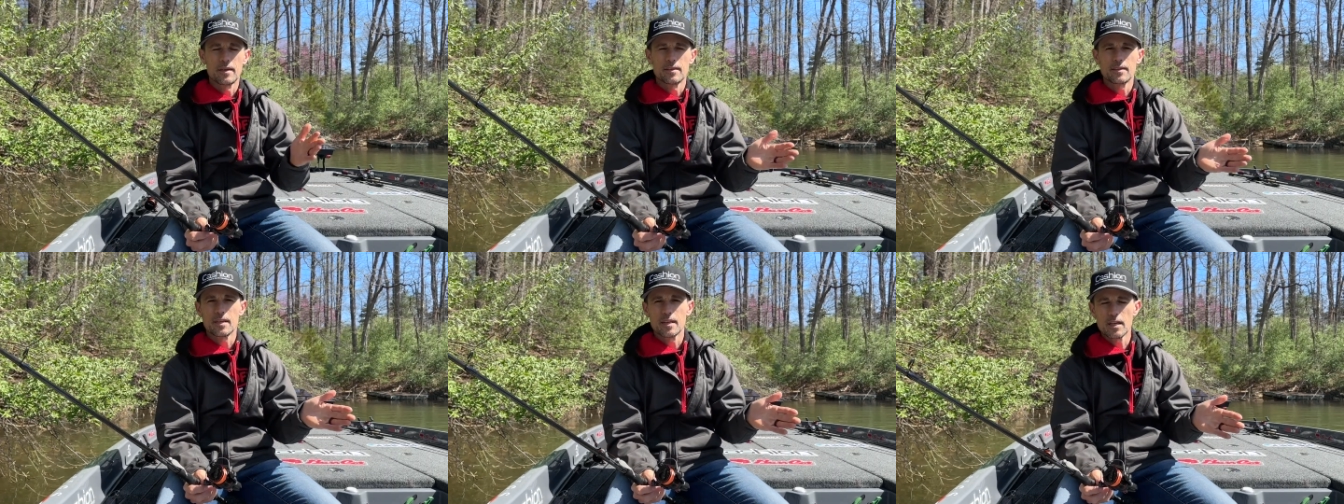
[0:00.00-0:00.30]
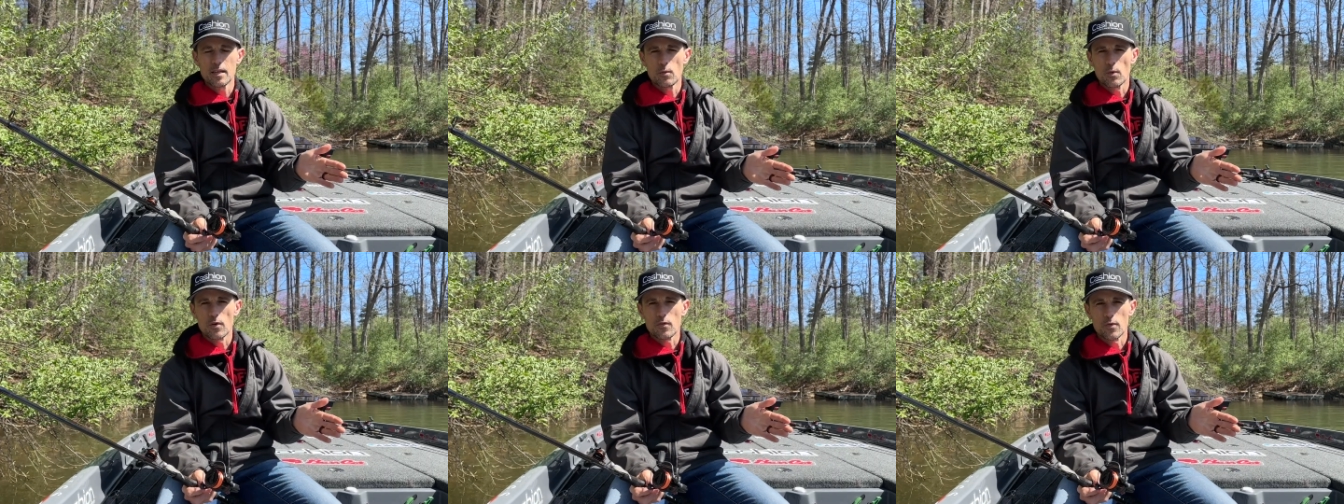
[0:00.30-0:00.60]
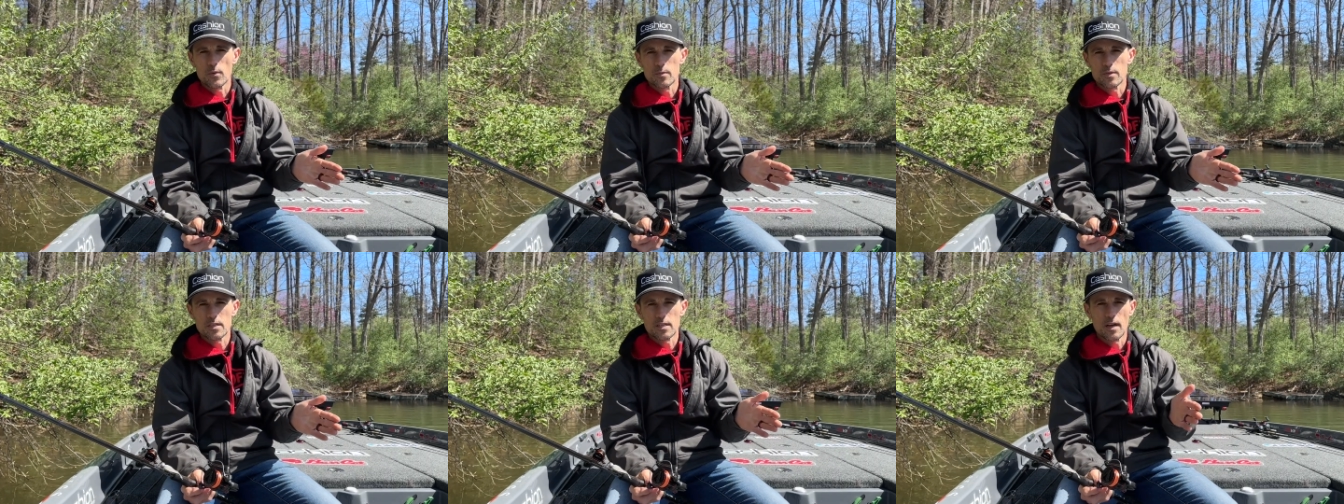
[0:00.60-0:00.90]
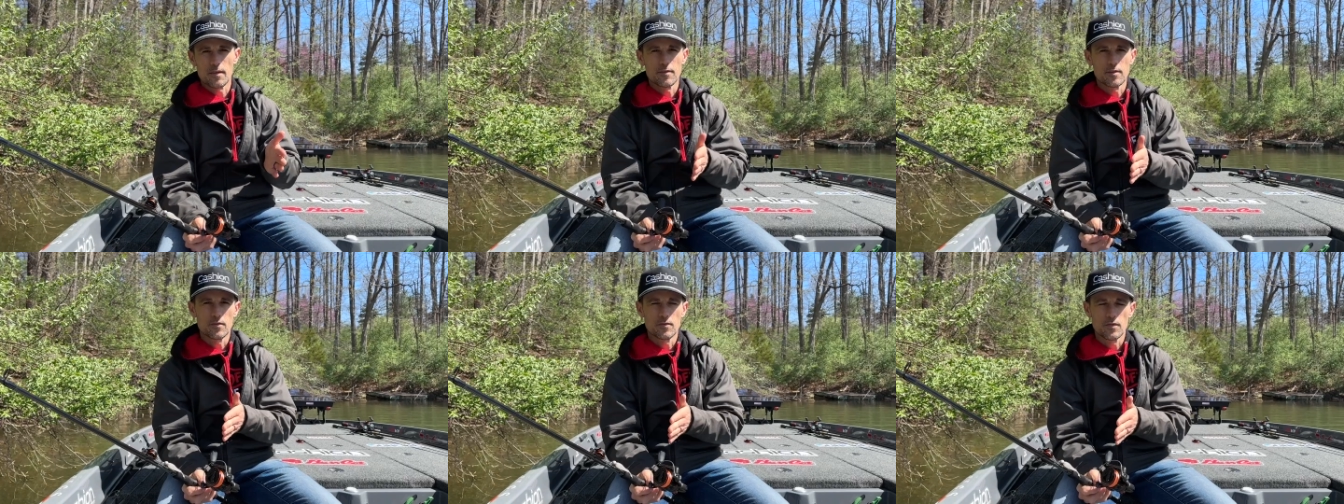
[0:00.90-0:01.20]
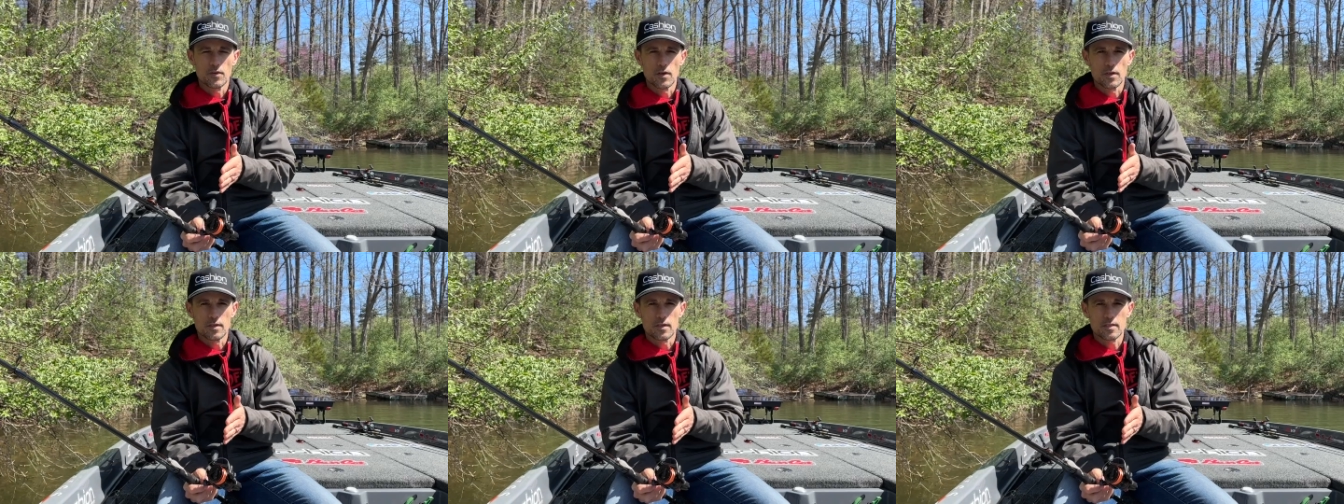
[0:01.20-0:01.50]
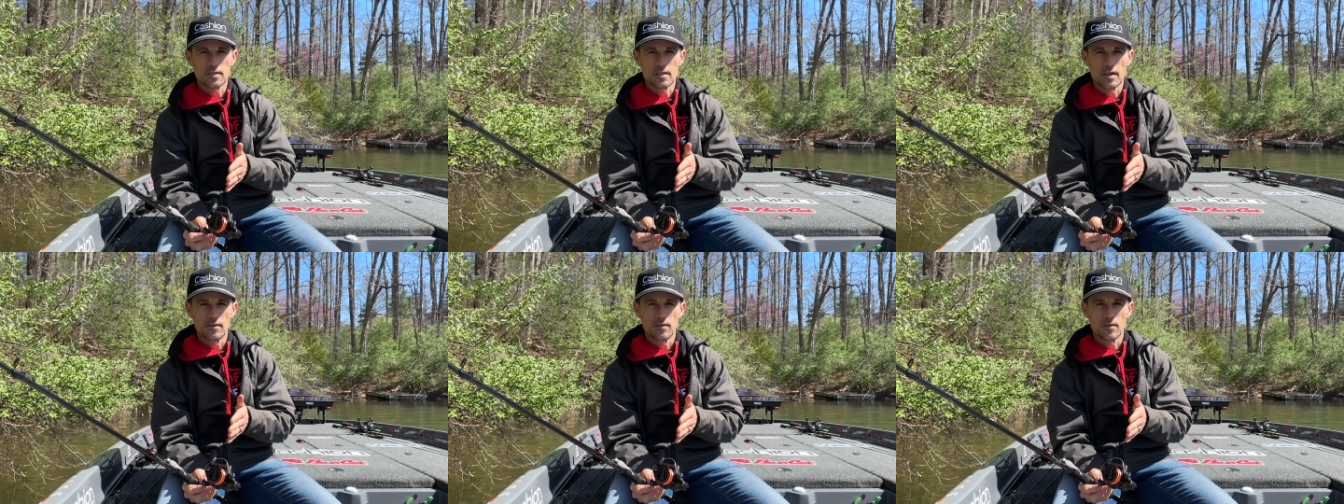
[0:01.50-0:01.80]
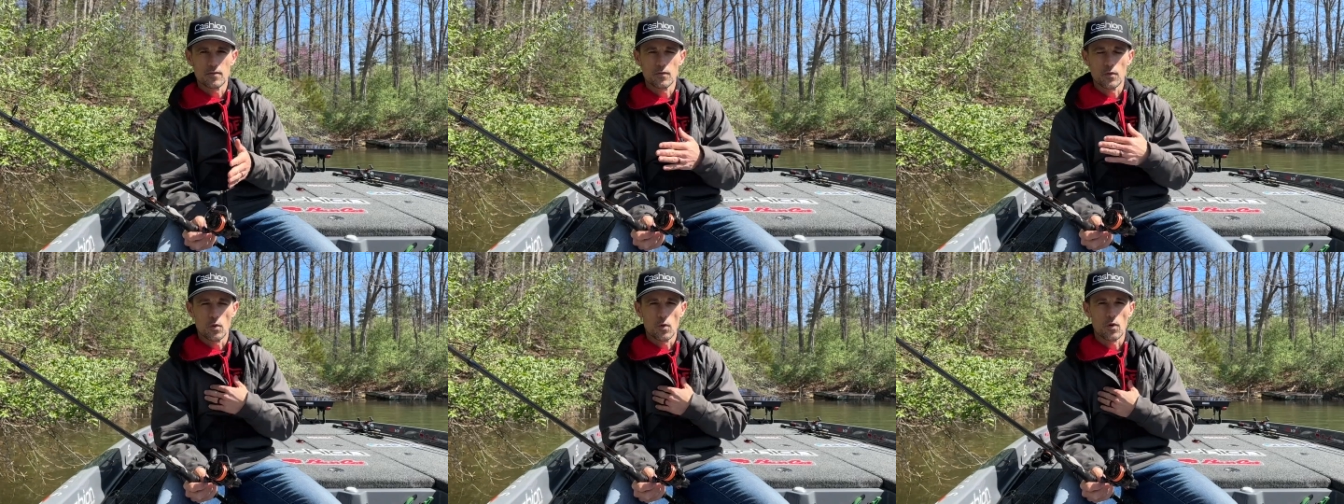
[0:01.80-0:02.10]
anywhere from 7 foot to
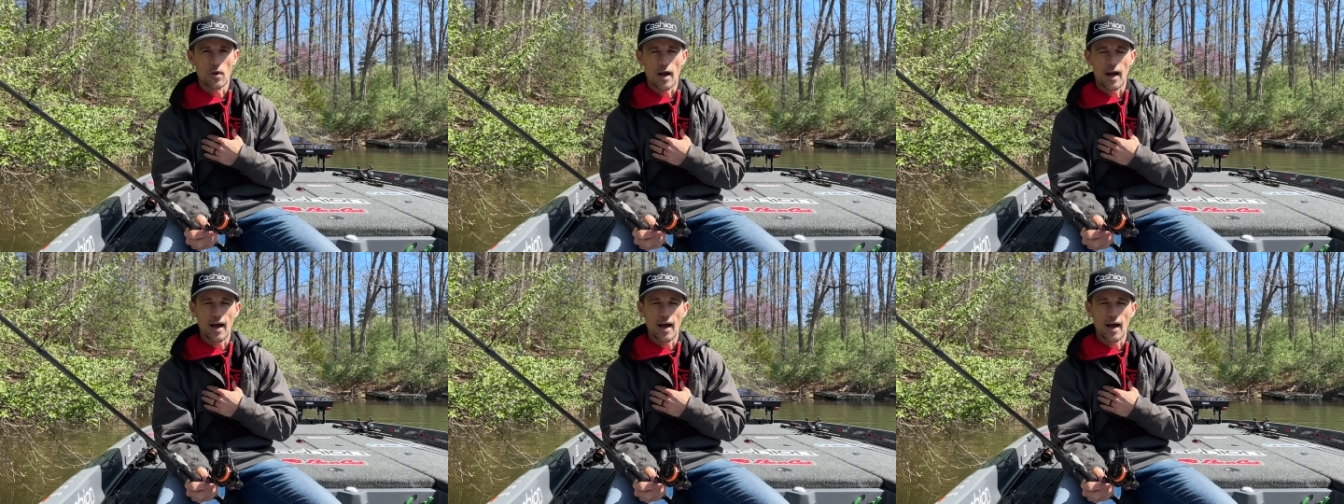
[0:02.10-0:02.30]
7.4.